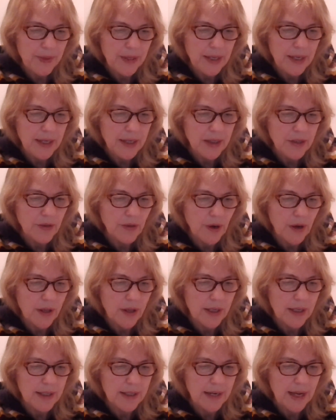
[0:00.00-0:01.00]
He can scrawl
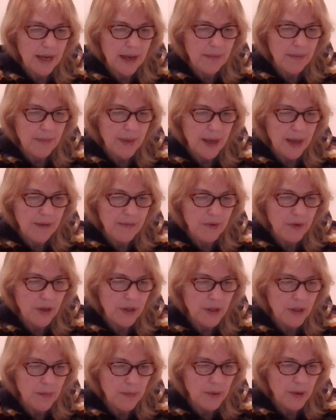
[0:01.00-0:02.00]
his name. Have you
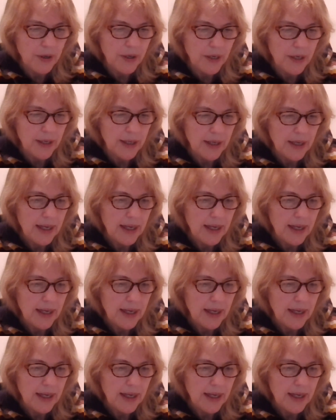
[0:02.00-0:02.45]
got the book?